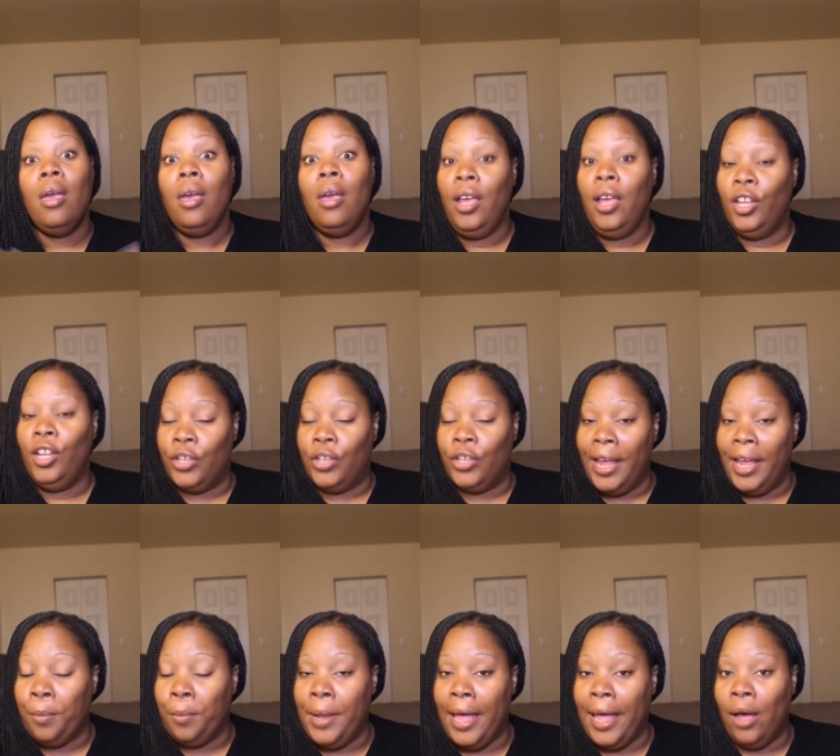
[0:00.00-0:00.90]

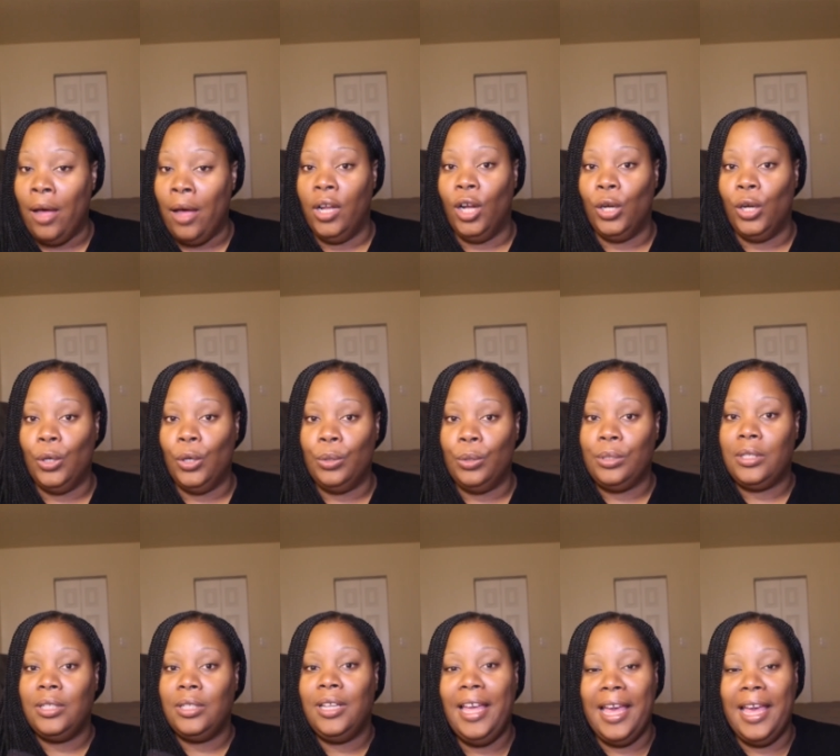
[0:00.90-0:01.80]
Jacob now
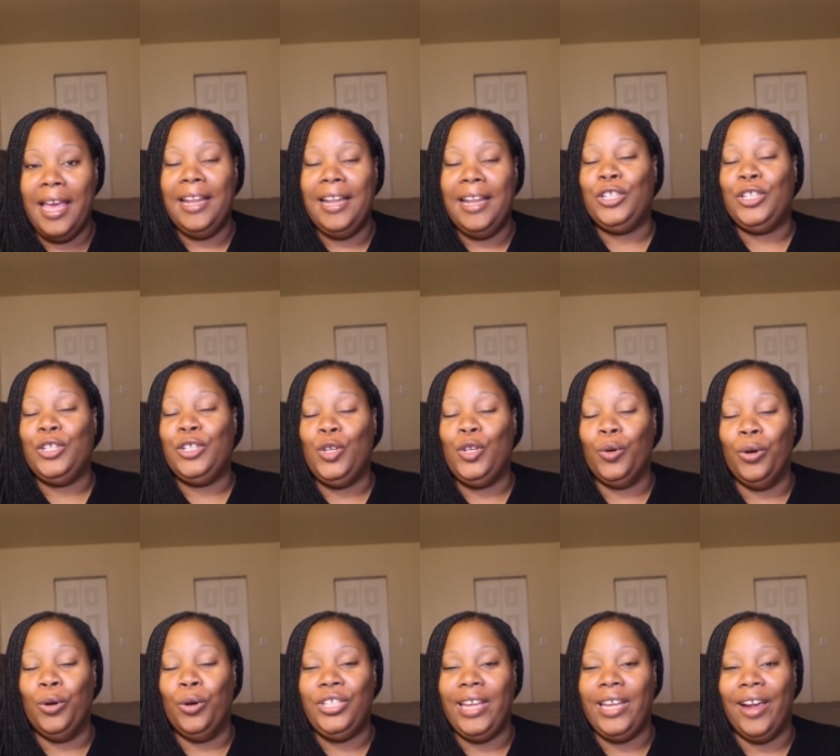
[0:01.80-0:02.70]
knows. And as usual,
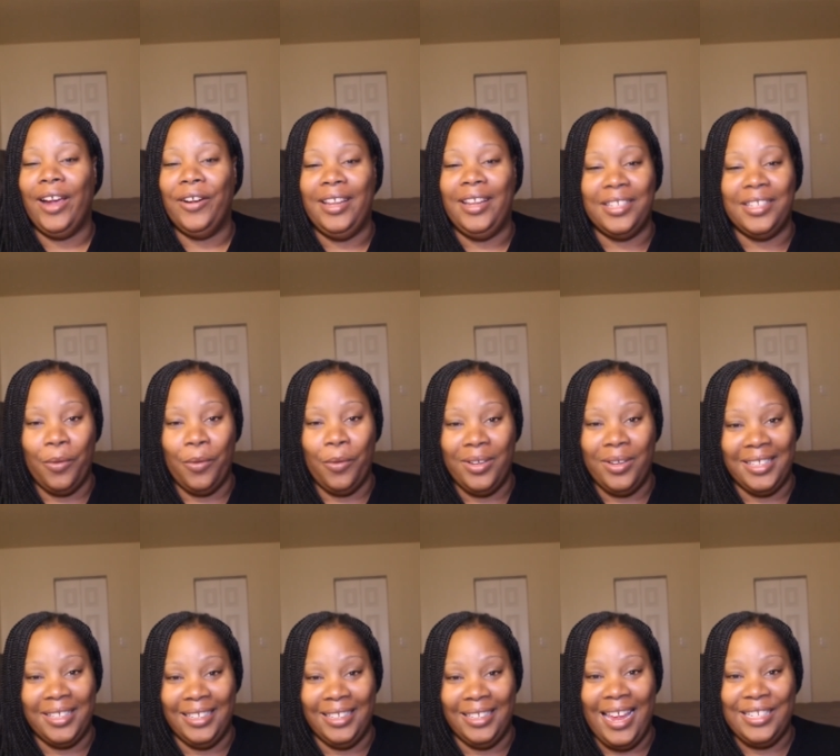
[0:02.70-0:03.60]
Charity is always
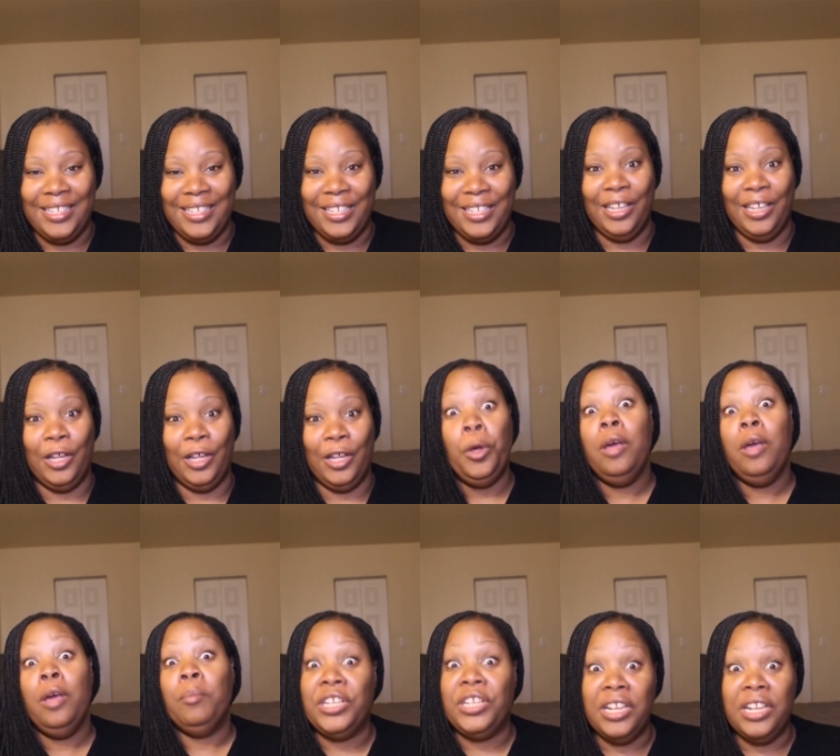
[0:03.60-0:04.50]
the last to know.
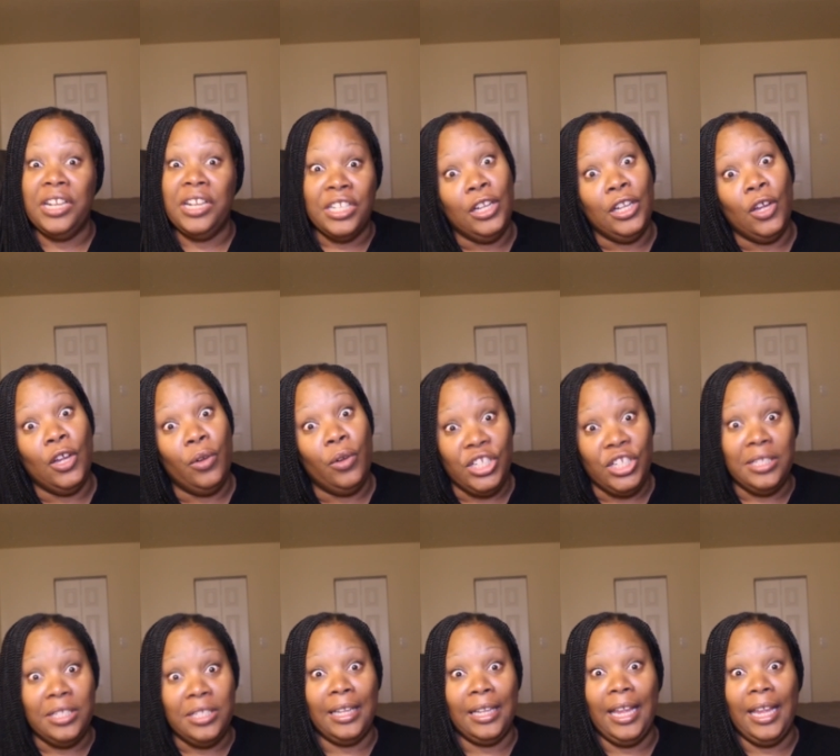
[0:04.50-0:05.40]
But she doesn't know that
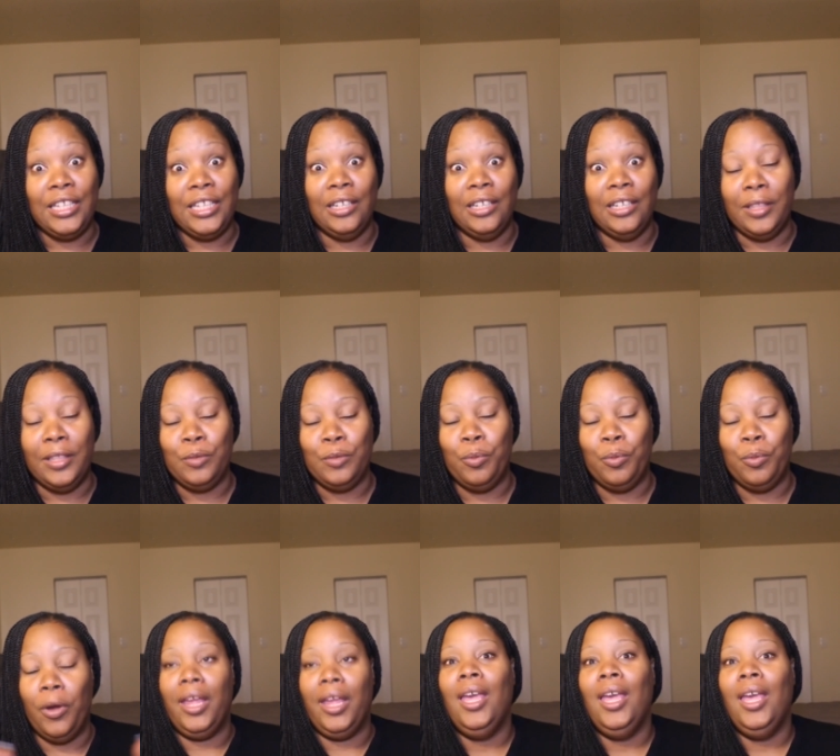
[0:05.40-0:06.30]
she's the last to know at this
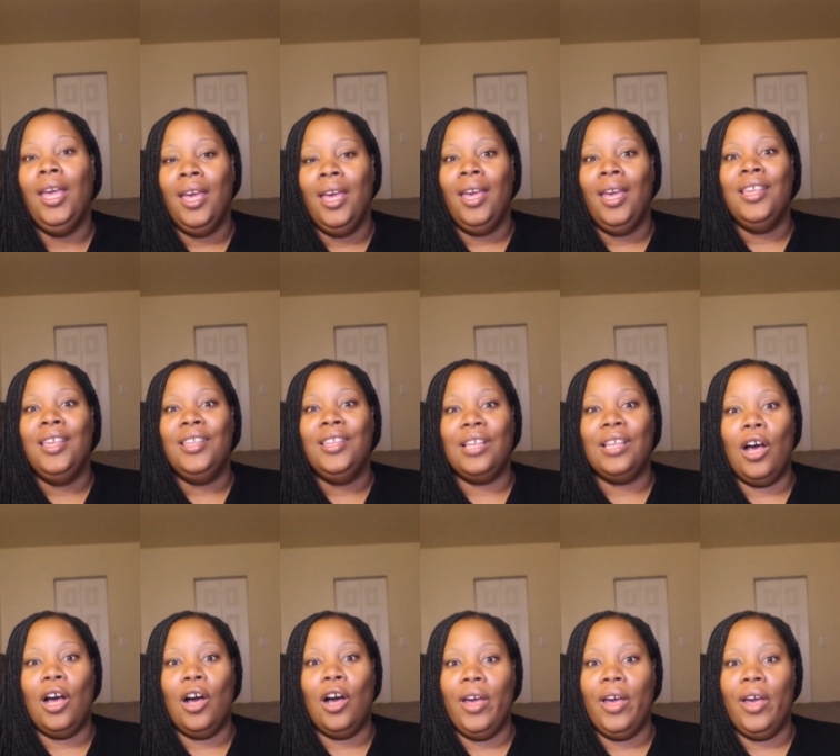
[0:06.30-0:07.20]
point.
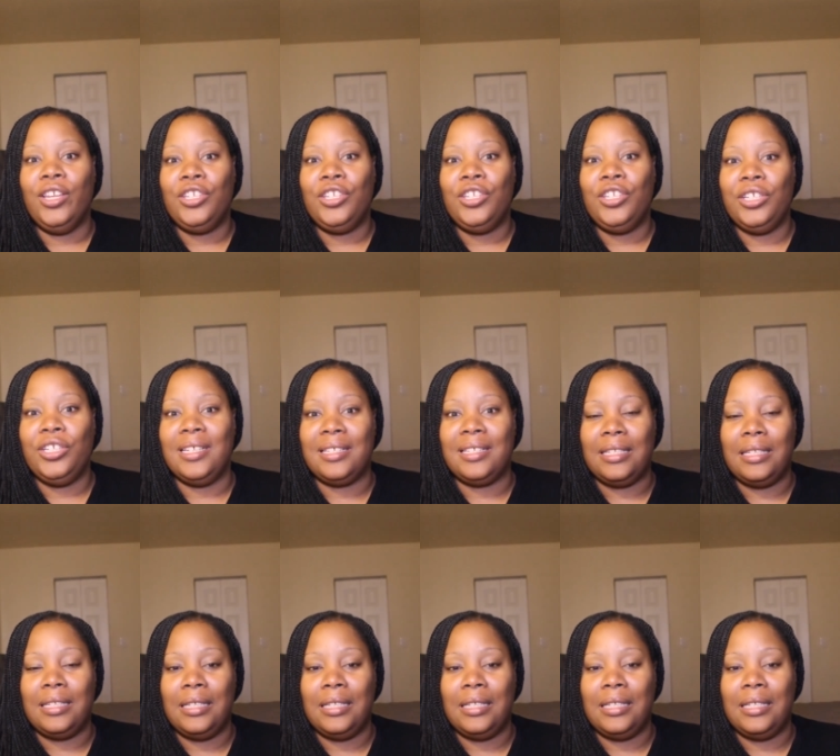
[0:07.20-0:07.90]
So it's just,